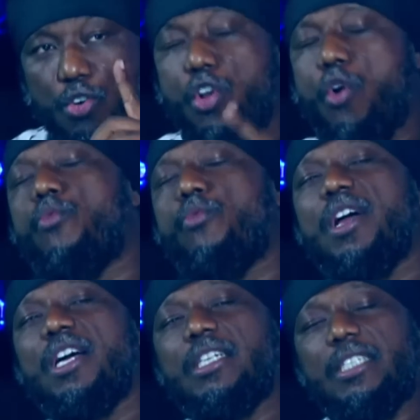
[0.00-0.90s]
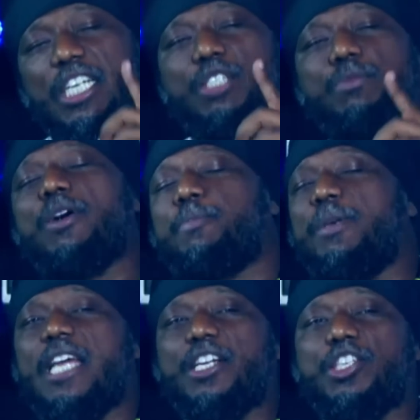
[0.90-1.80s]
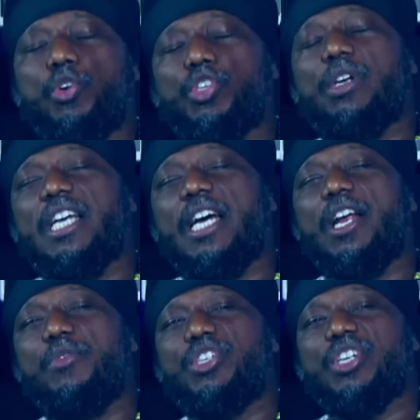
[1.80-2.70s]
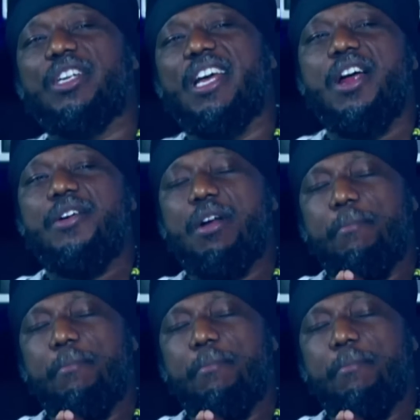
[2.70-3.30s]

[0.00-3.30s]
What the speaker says: No, this must be that Joshua generation.